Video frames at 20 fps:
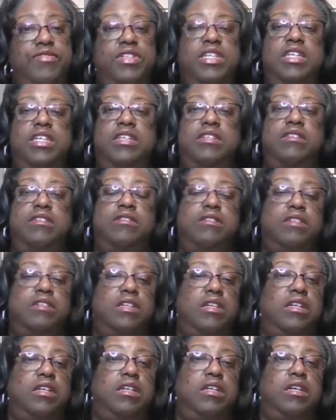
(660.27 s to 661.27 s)
event,
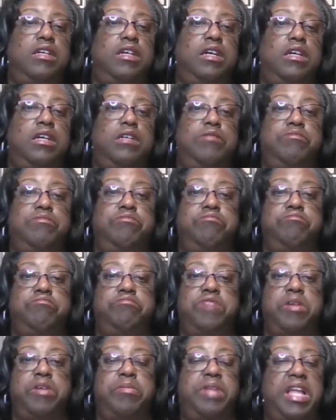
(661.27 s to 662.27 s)

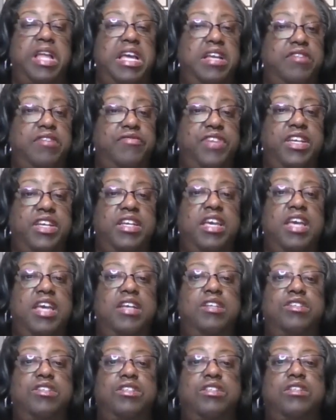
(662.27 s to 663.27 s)
a planned
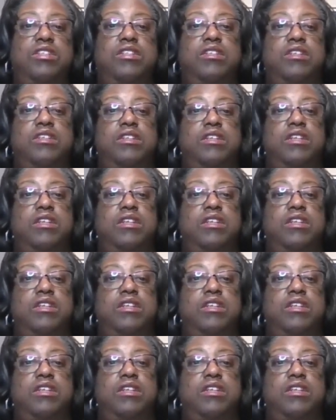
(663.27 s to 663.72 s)
vacation,